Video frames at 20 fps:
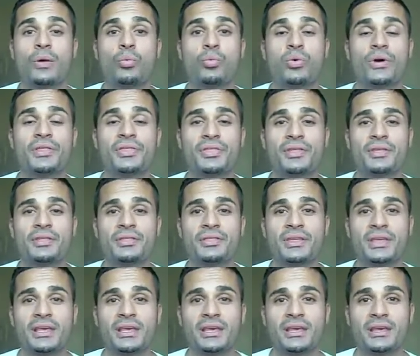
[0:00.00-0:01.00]
with
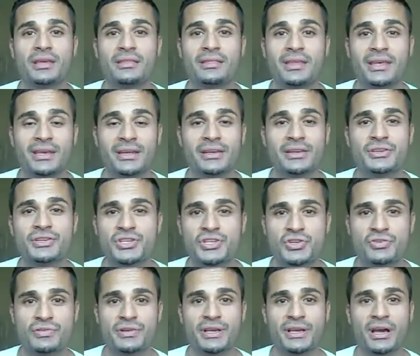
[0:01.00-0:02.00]
the
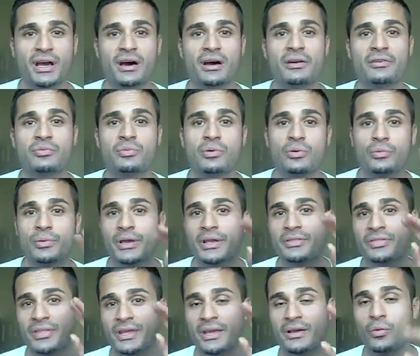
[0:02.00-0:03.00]
industry of what
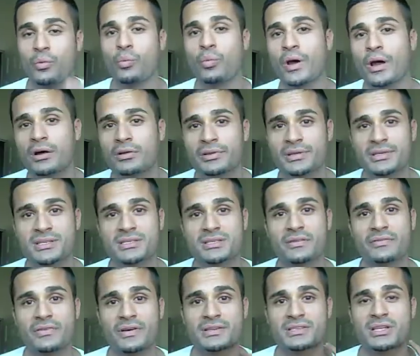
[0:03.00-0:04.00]
we think wellness
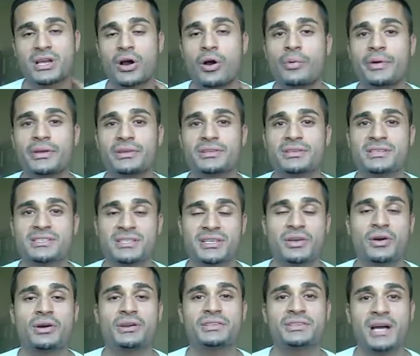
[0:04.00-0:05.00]
of us going to see
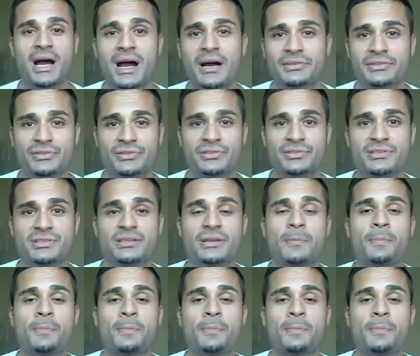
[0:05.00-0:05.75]
our doctors